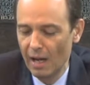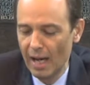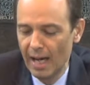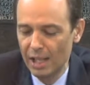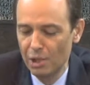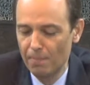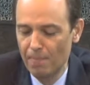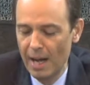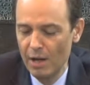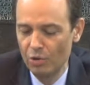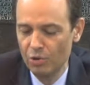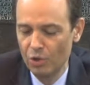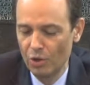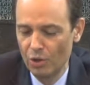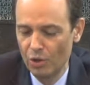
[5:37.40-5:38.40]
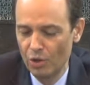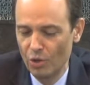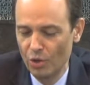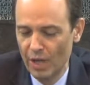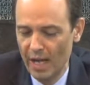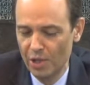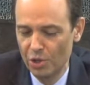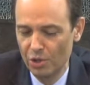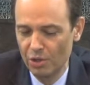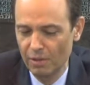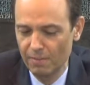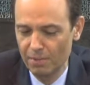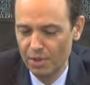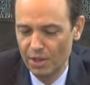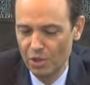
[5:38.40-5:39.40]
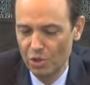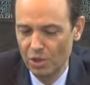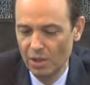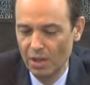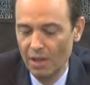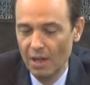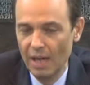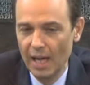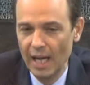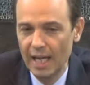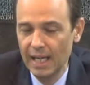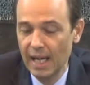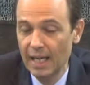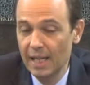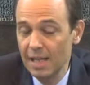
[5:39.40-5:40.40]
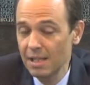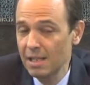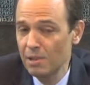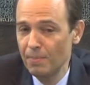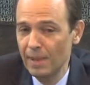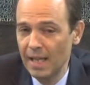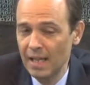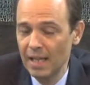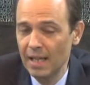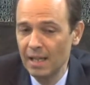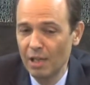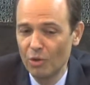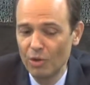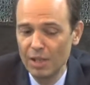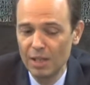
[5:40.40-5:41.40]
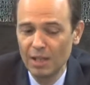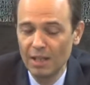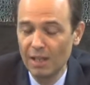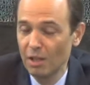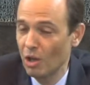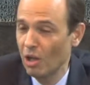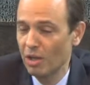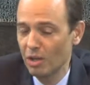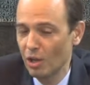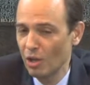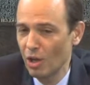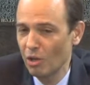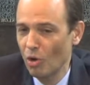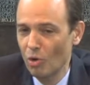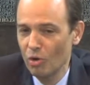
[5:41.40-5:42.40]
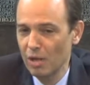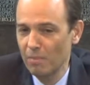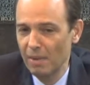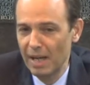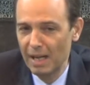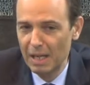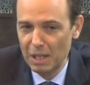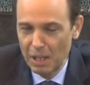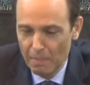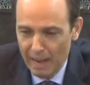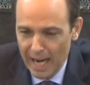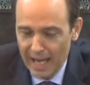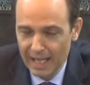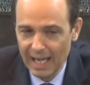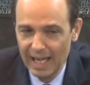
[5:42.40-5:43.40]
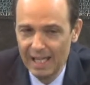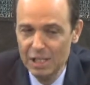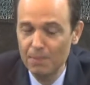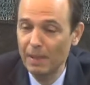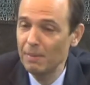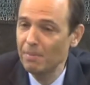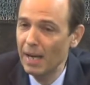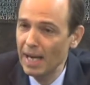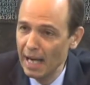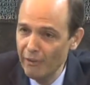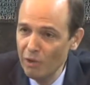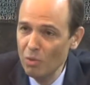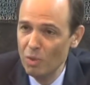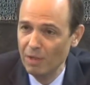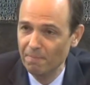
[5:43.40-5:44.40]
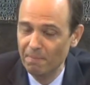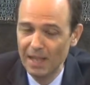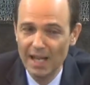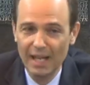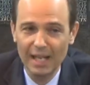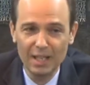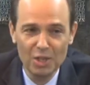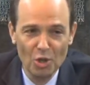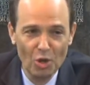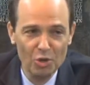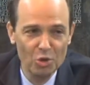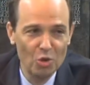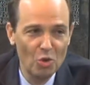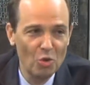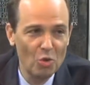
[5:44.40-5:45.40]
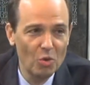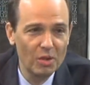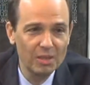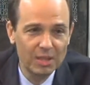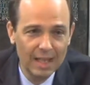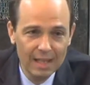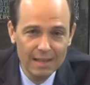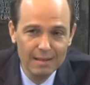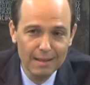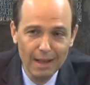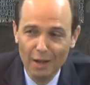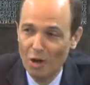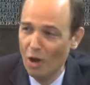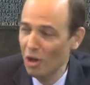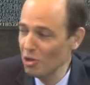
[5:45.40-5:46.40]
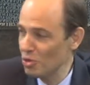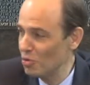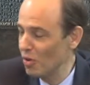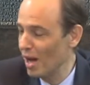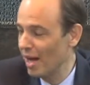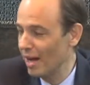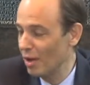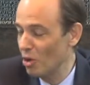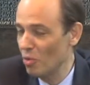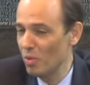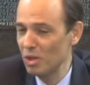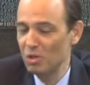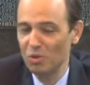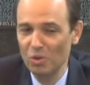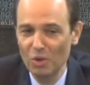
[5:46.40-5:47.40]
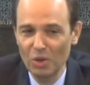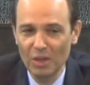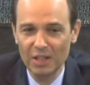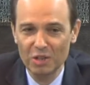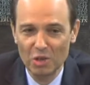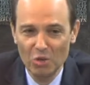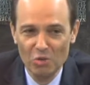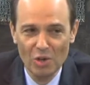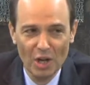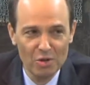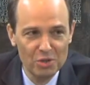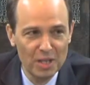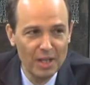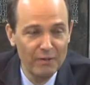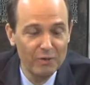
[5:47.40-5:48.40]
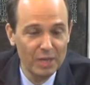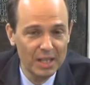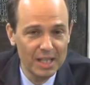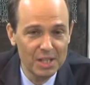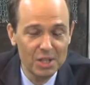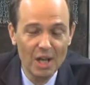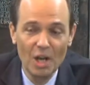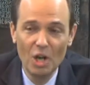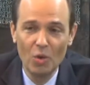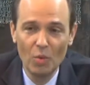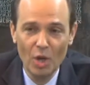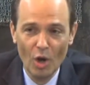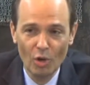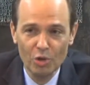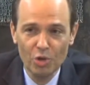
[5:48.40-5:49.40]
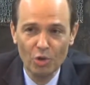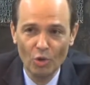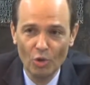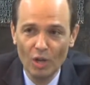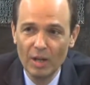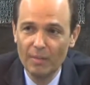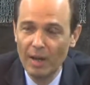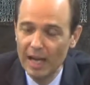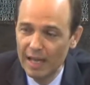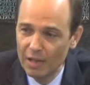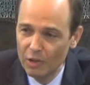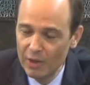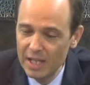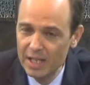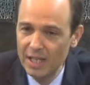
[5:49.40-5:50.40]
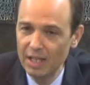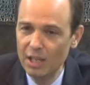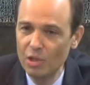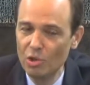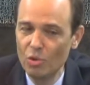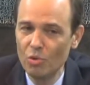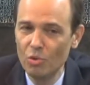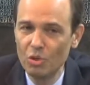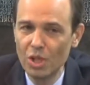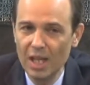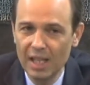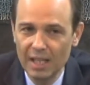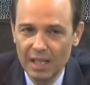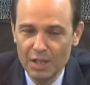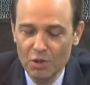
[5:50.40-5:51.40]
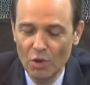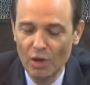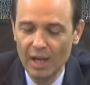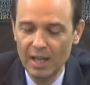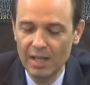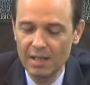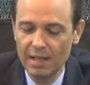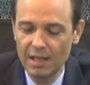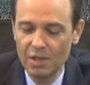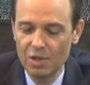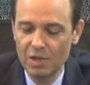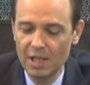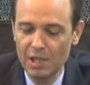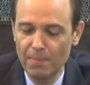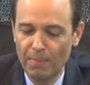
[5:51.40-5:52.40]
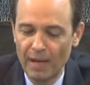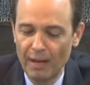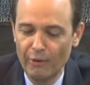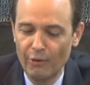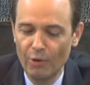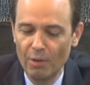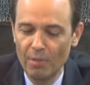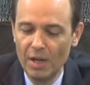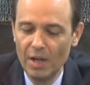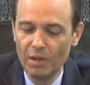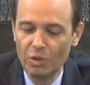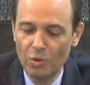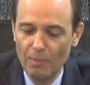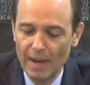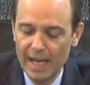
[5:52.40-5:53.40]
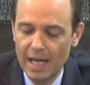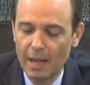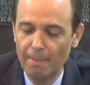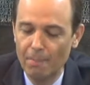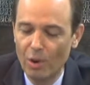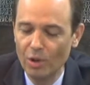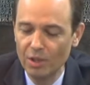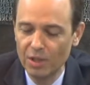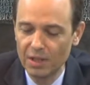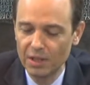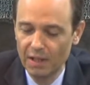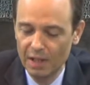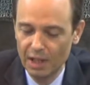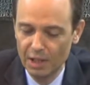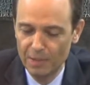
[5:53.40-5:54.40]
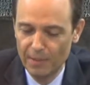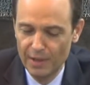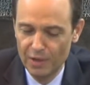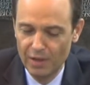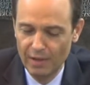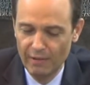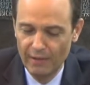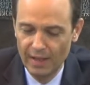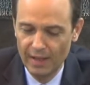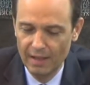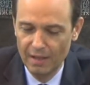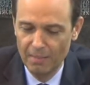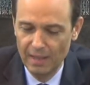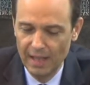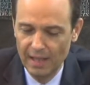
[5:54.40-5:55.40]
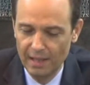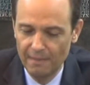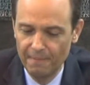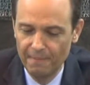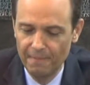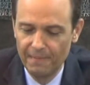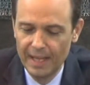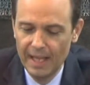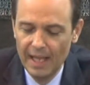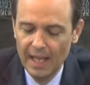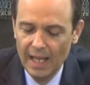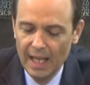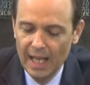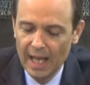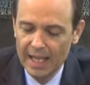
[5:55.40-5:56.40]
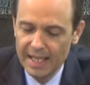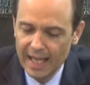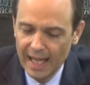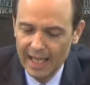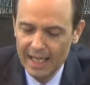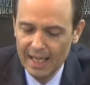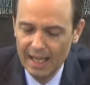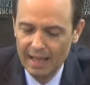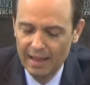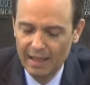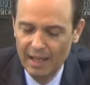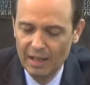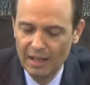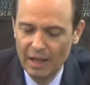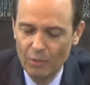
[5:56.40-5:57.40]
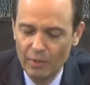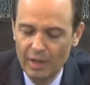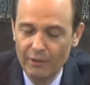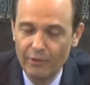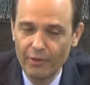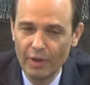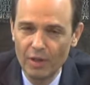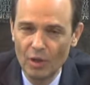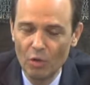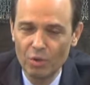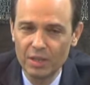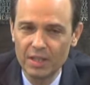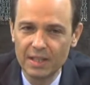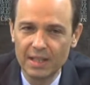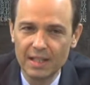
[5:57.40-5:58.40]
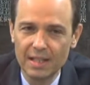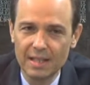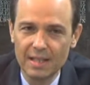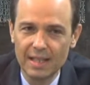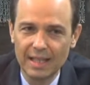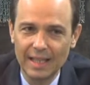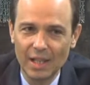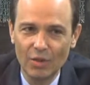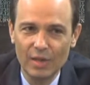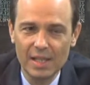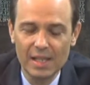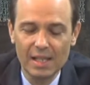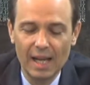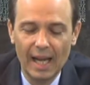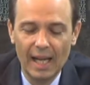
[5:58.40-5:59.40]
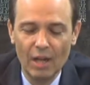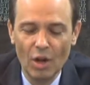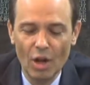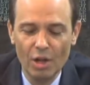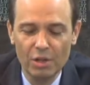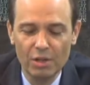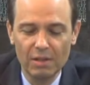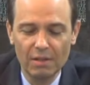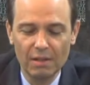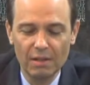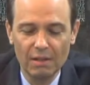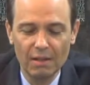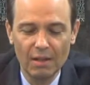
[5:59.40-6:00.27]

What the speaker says: expound your national position. And this is being done increasingly not only by the bad guys, but by everyone. It's also states like Austria. I don't want to excuse ourselves in this. We also increasingly use these organizations as platform to make a point, especially via the media. A second thing that we've noticed is there is a lost,